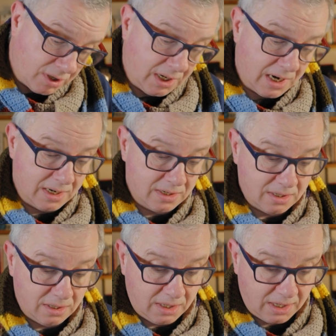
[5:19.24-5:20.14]
the
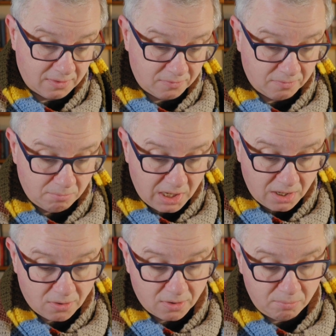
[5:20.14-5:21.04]
answer they give may
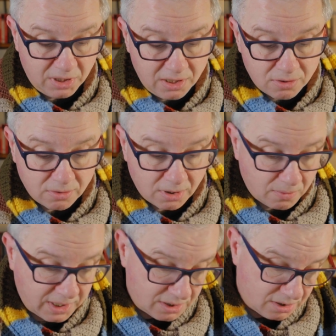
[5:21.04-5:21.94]
not be to the
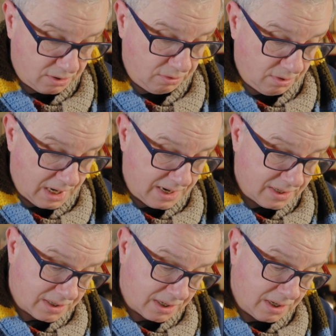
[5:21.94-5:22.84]
question you
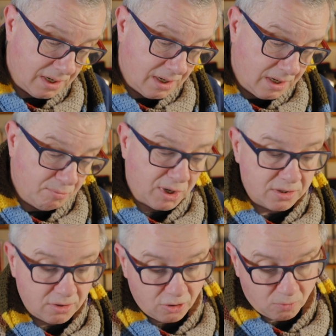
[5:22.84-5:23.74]
ask, but
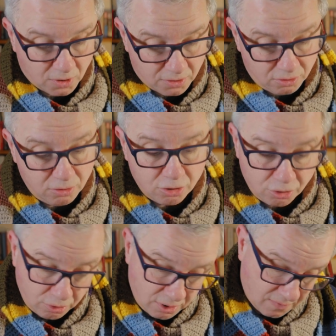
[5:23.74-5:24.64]
to the one you
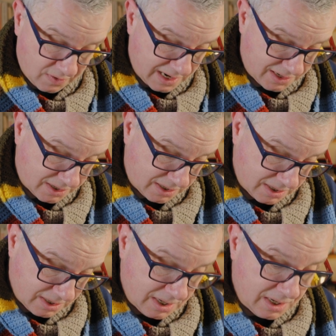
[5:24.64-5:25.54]
should have asked.
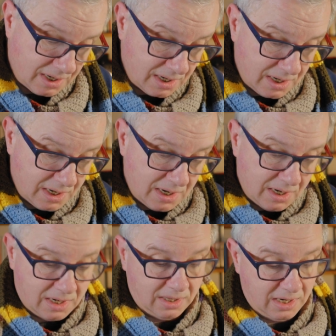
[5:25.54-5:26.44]

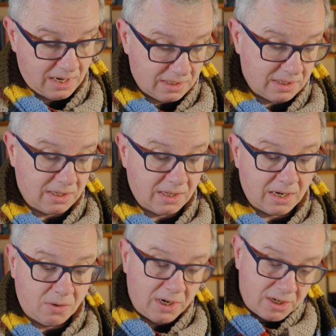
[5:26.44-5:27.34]
And the answer to
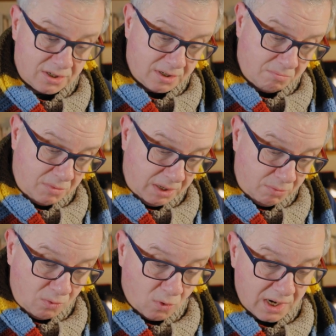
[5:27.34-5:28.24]
that question may
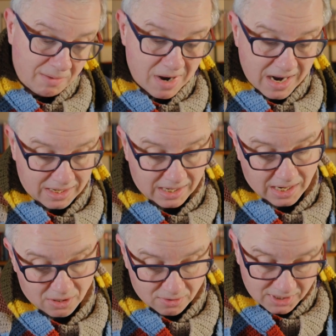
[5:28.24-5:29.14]
be one a man
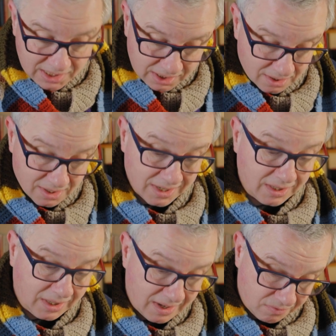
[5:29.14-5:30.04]
cannot hear and
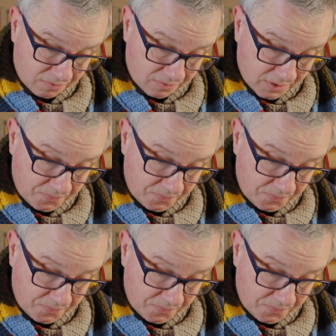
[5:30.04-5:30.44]
live.